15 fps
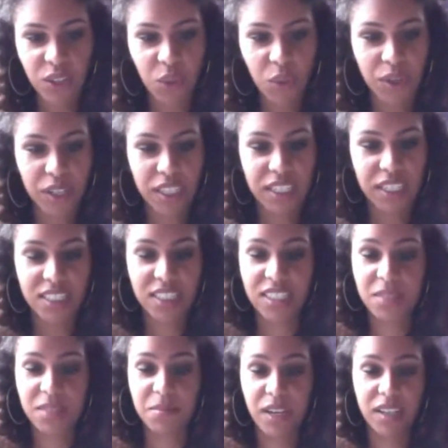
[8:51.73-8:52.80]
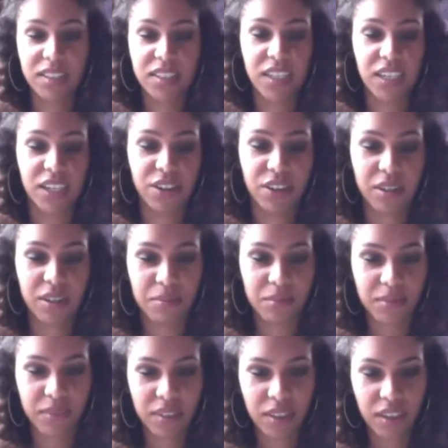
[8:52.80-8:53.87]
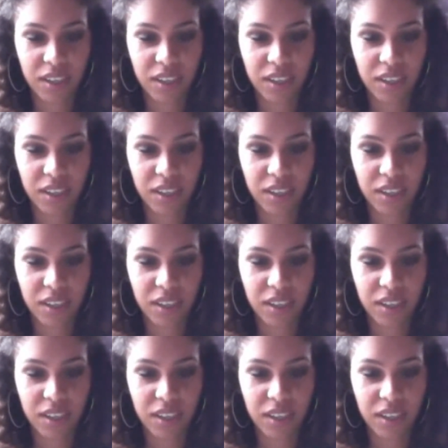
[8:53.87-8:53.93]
The lordling seemed not to hear him.